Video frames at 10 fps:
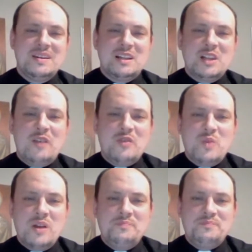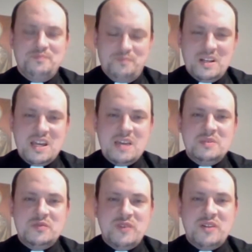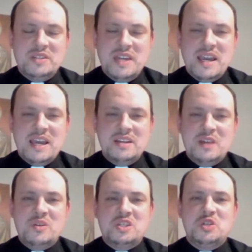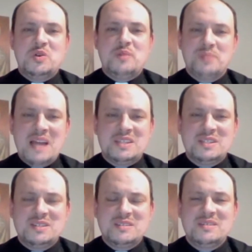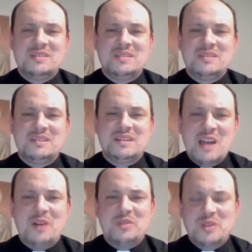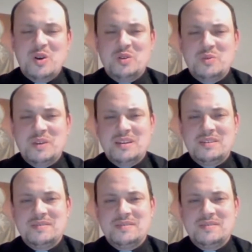Hello, everyone. My name is Father Dan, and I wish you a blessed and healthy Holy Week.